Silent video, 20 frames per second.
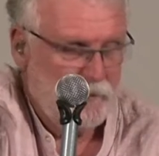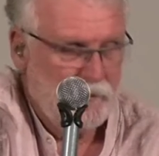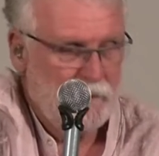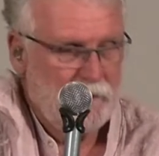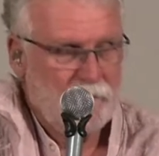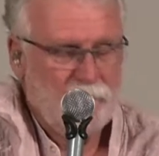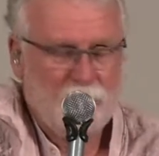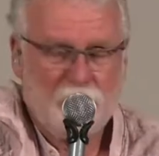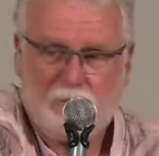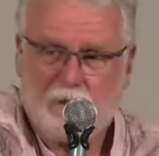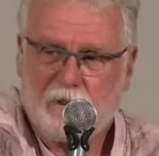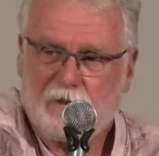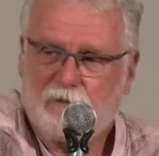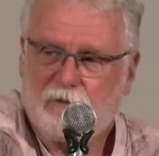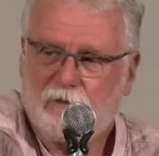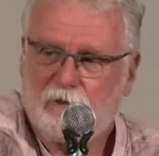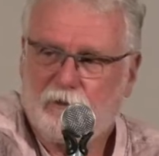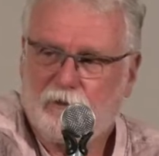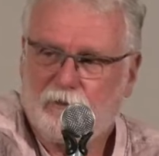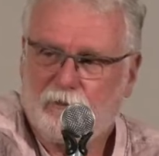to write
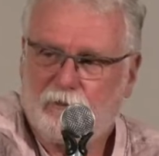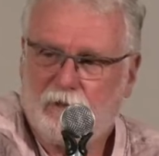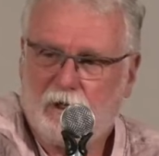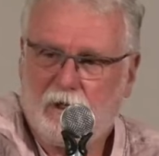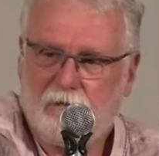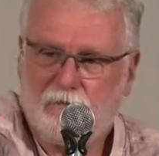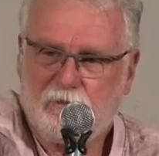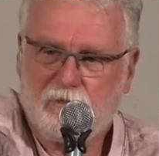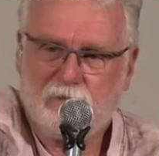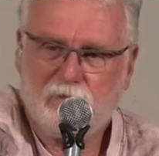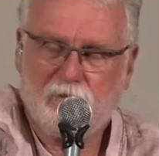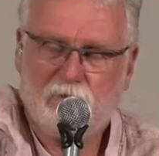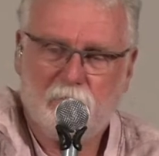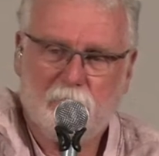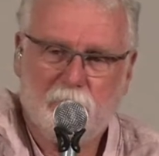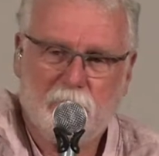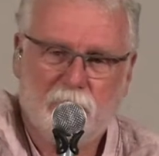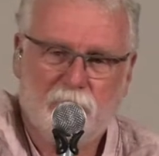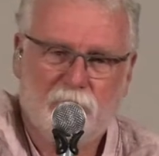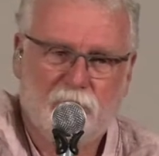songs for television
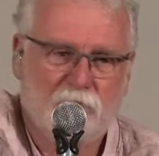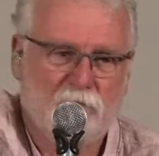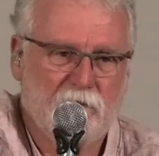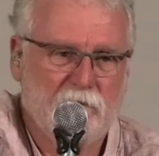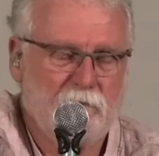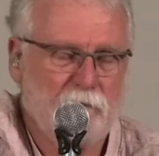commercials and